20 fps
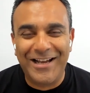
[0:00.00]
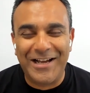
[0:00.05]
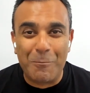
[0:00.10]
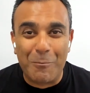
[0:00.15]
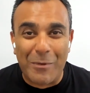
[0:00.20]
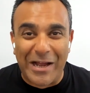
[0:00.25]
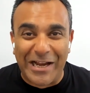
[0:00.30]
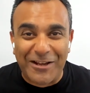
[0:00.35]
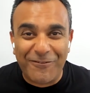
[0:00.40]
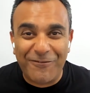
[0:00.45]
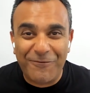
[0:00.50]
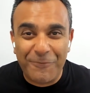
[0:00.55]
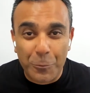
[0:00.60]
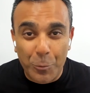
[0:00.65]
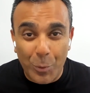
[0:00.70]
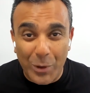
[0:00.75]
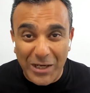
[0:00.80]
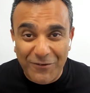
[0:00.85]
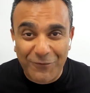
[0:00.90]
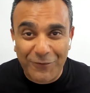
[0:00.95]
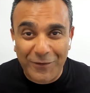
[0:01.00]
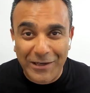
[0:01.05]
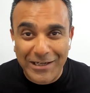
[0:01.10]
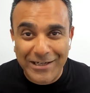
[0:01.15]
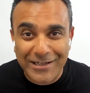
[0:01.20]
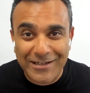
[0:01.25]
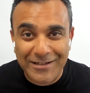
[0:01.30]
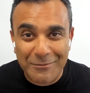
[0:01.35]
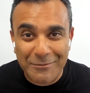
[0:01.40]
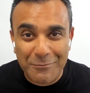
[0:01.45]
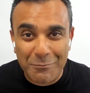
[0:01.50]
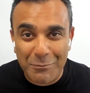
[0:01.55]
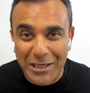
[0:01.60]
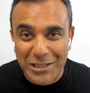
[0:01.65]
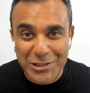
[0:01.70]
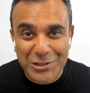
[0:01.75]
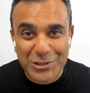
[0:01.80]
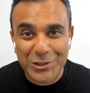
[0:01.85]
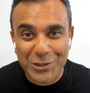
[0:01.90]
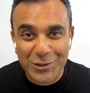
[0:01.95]
Mike Wingfield
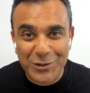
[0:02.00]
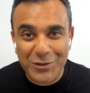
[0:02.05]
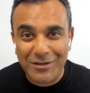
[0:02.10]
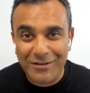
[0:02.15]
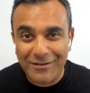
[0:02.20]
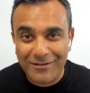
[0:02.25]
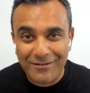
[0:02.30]
mentioned